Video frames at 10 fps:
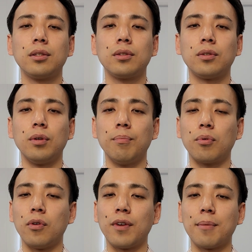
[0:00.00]
To
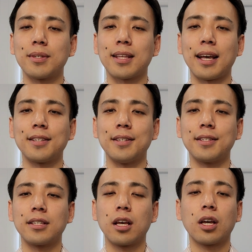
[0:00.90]
improve
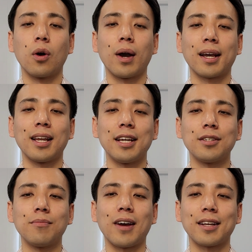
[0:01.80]
hemostasis,
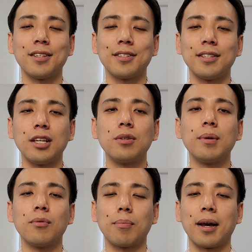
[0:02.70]
coagulation factors need to be
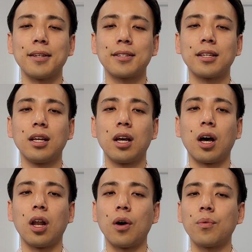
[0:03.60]
replaced,
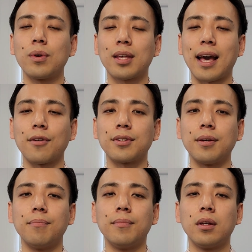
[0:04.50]
along with
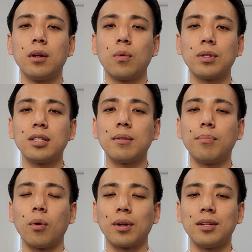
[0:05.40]
calcium, which is
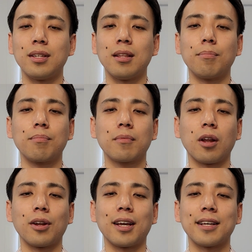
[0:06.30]
important in the
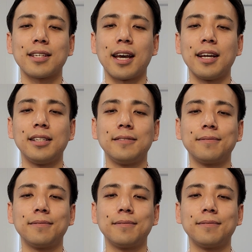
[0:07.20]
clotting cascade.